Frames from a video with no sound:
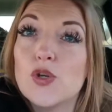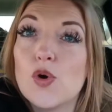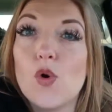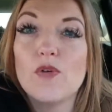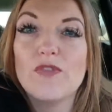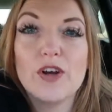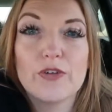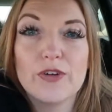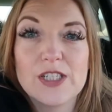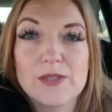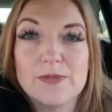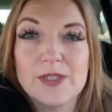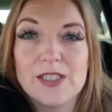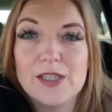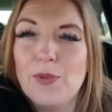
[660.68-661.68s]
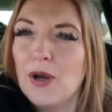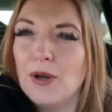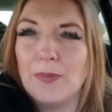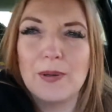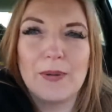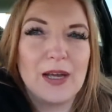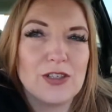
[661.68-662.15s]
you know, over Christmas you want
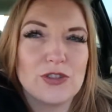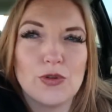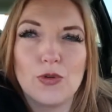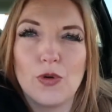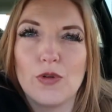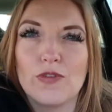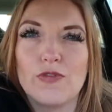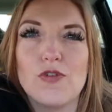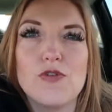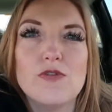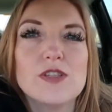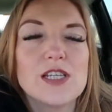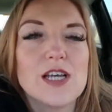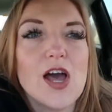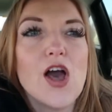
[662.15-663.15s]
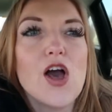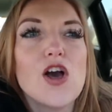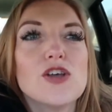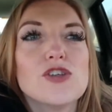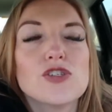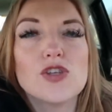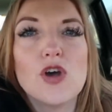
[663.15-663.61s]
to be able to enjoy all the foods.
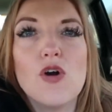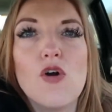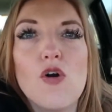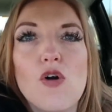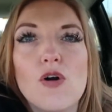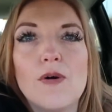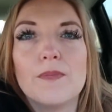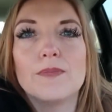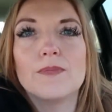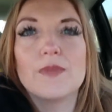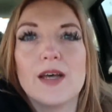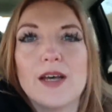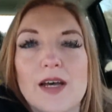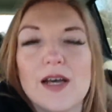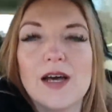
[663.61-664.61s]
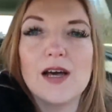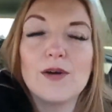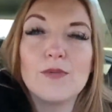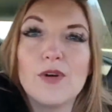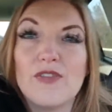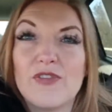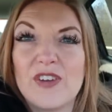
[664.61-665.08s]
So
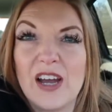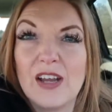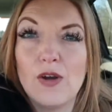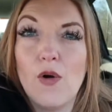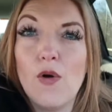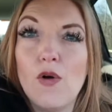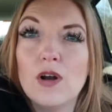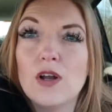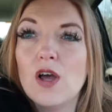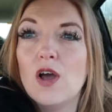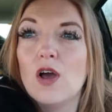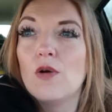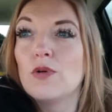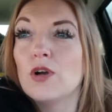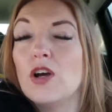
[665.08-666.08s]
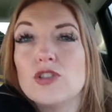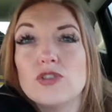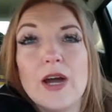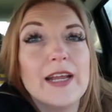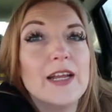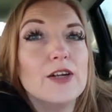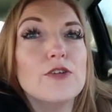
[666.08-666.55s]
we're not
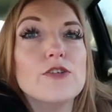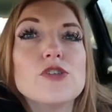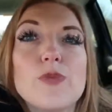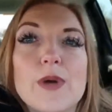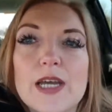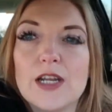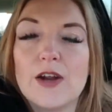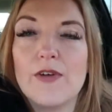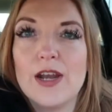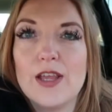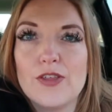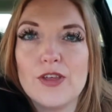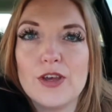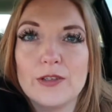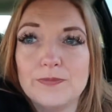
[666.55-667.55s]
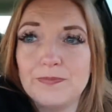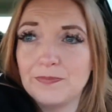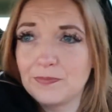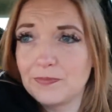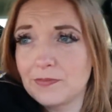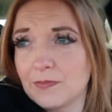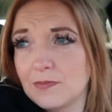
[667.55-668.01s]
trying to lose weight or anything,
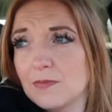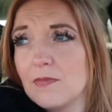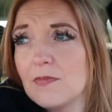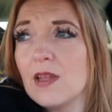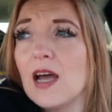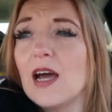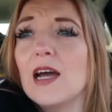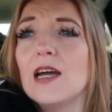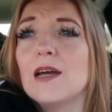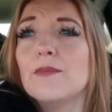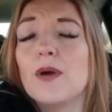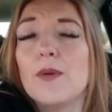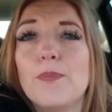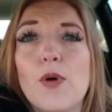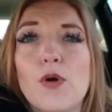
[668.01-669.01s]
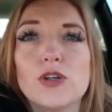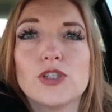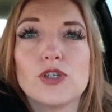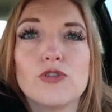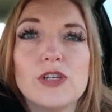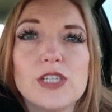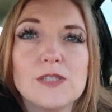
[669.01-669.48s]

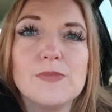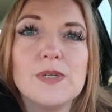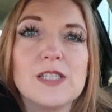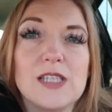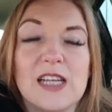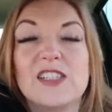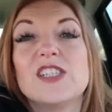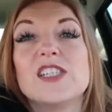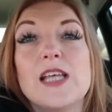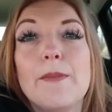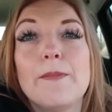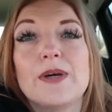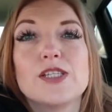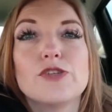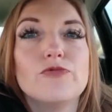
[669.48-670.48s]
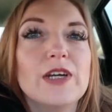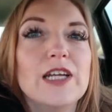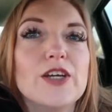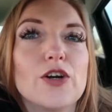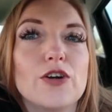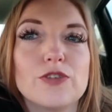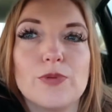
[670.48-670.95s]
but Christmas, like December, is a
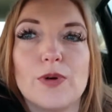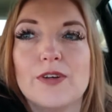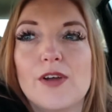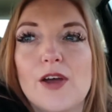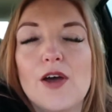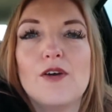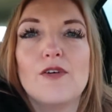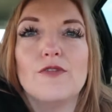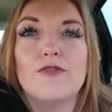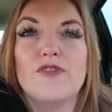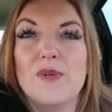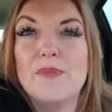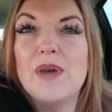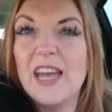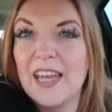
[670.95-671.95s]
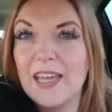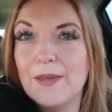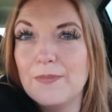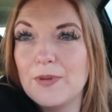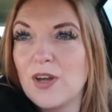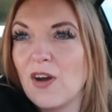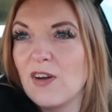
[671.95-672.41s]
really good one for
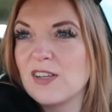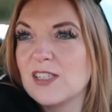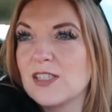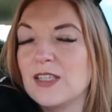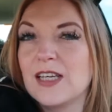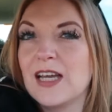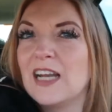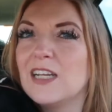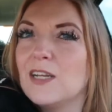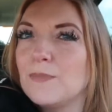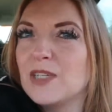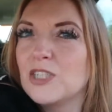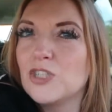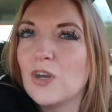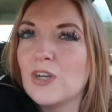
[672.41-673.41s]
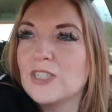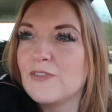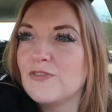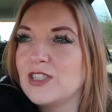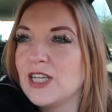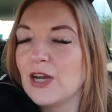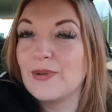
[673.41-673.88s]
me, because you get a little bit of chocolate
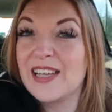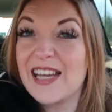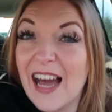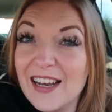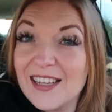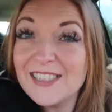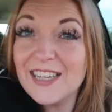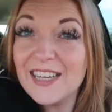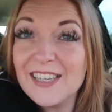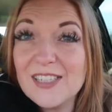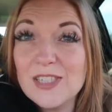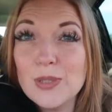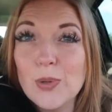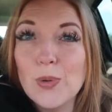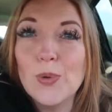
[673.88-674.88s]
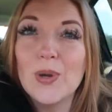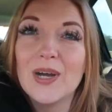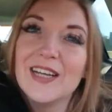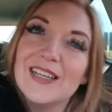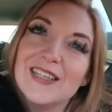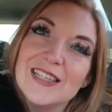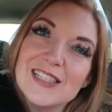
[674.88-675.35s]
every day out your calendar, so
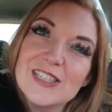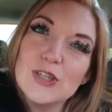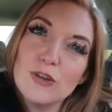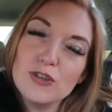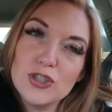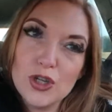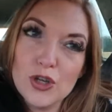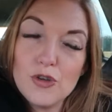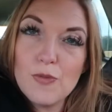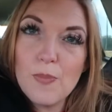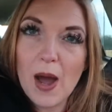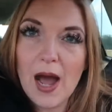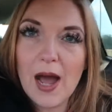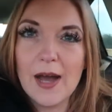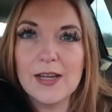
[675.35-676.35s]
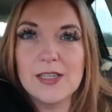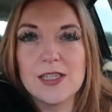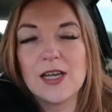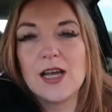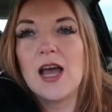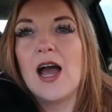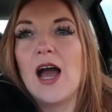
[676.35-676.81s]
it's not too bad.
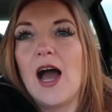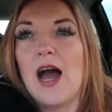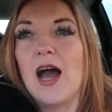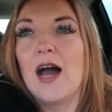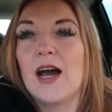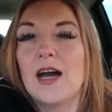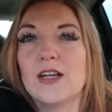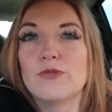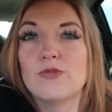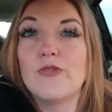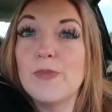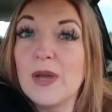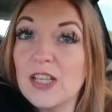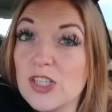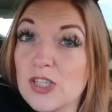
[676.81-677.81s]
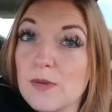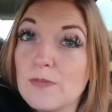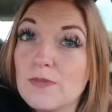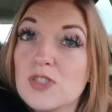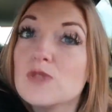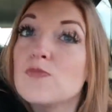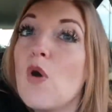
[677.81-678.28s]
And we've made
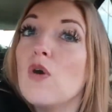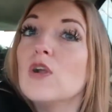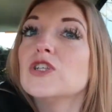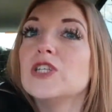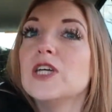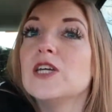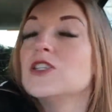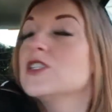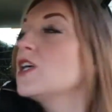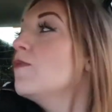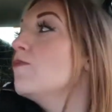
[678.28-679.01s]
some small changes,